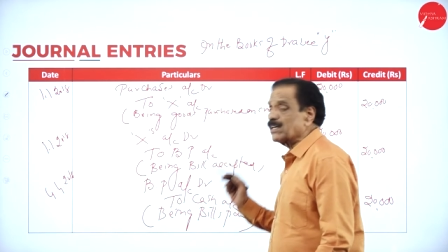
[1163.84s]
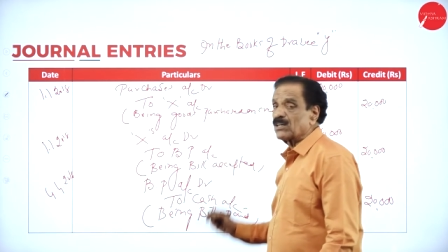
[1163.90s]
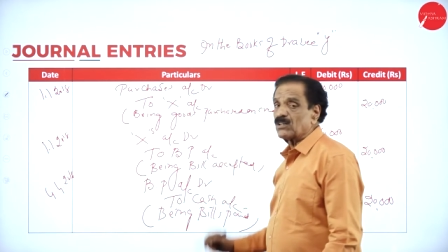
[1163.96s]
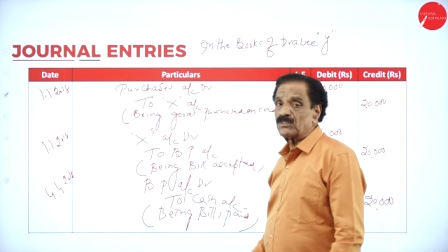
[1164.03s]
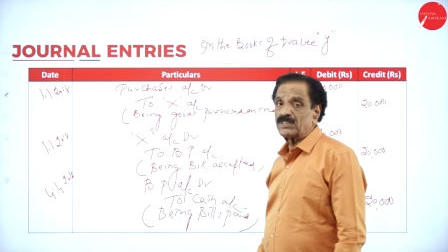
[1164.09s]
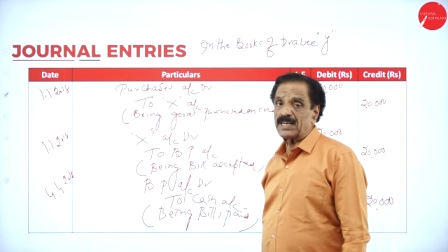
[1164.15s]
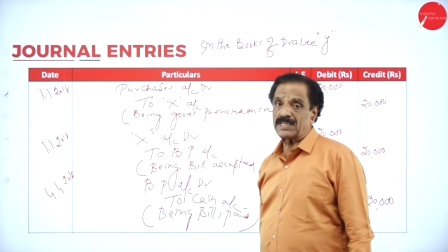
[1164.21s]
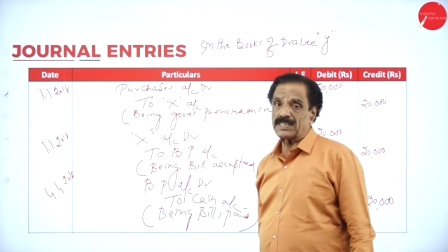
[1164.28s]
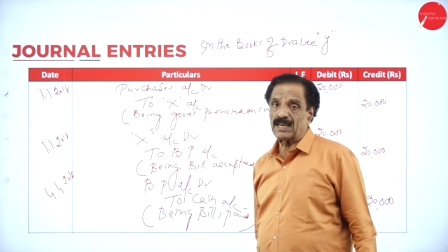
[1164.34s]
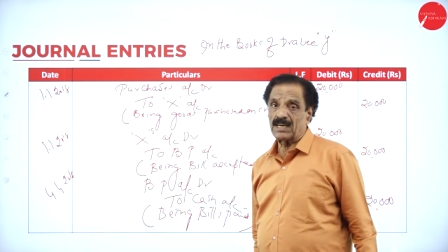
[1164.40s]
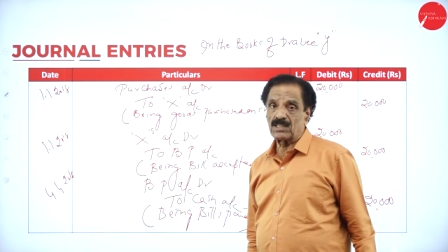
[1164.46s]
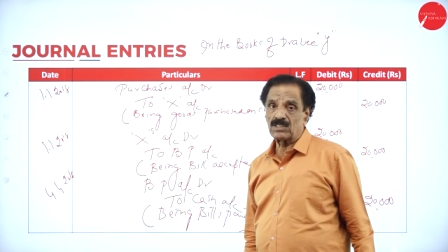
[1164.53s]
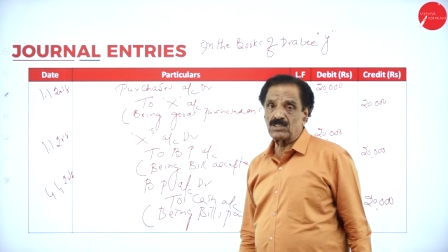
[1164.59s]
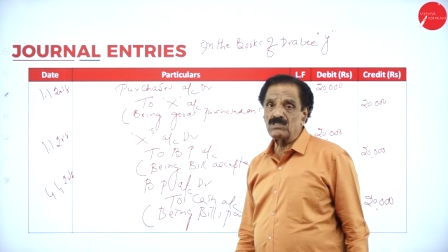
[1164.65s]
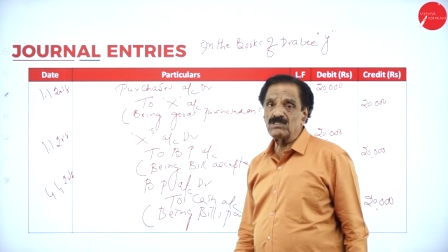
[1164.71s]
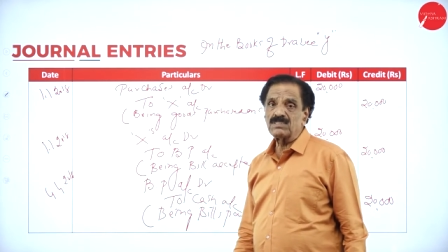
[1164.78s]
account
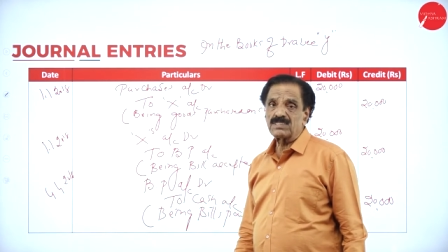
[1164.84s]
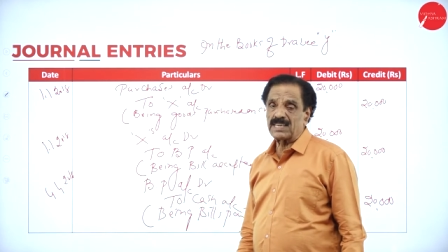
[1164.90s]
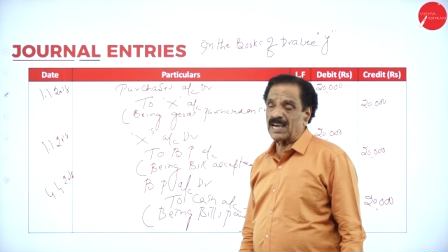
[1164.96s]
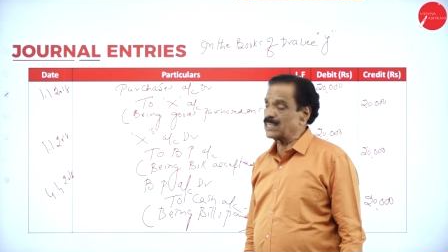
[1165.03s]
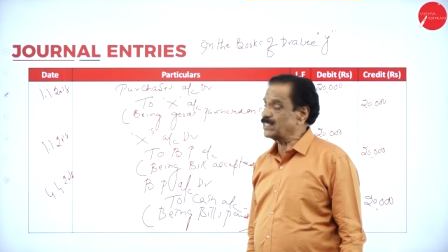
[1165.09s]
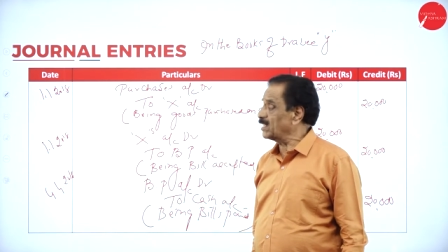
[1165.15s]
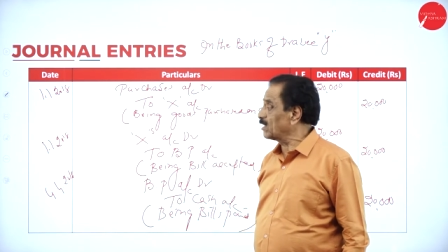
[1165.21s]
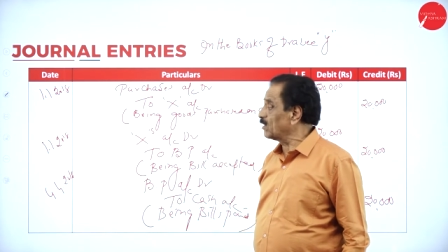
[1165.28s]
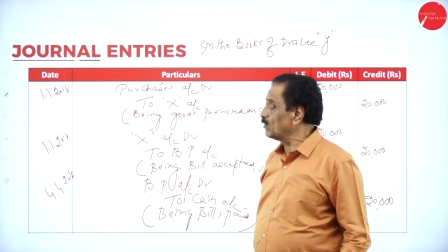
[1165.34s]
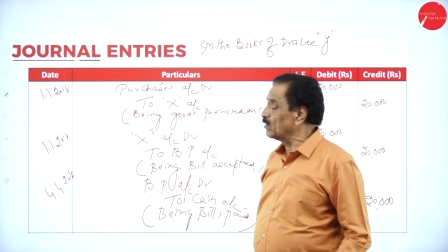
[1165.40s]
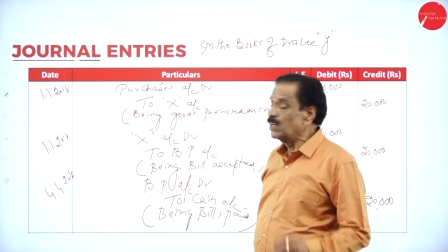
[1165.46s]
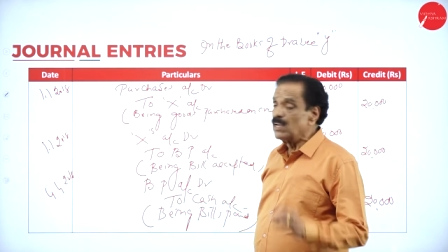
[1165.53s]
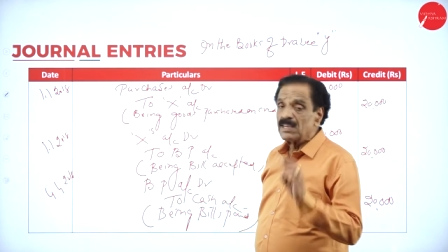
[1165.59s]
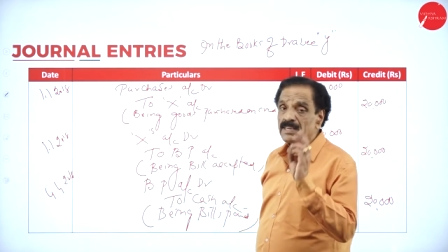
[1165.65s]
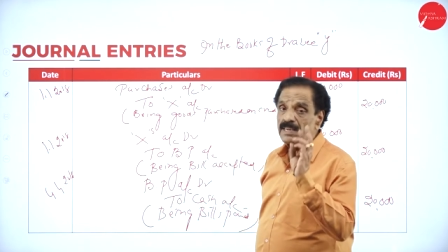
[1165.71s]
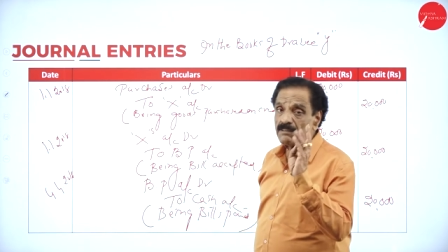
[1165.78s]
data to cash account.
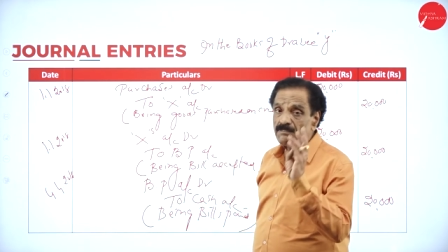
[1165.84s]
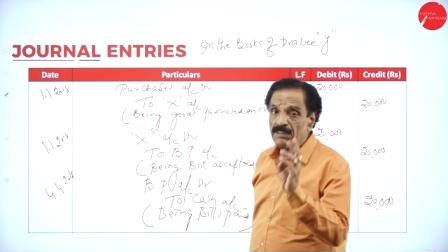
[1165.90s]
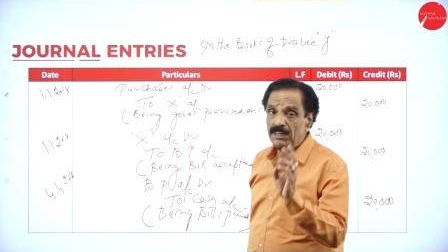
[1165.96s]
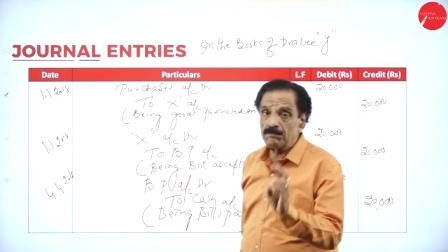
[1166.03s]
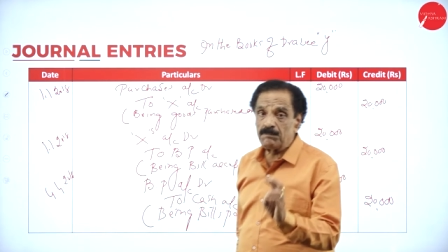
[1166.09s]
Every